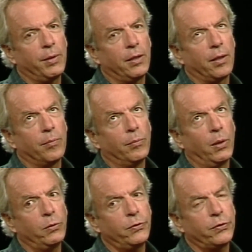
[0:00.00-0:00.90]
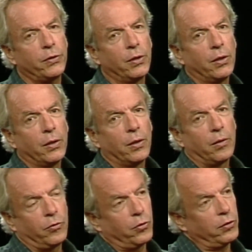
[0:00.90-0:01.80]
I mean, most
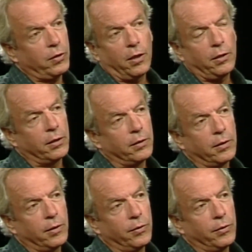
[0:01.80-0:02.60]
George Carlin.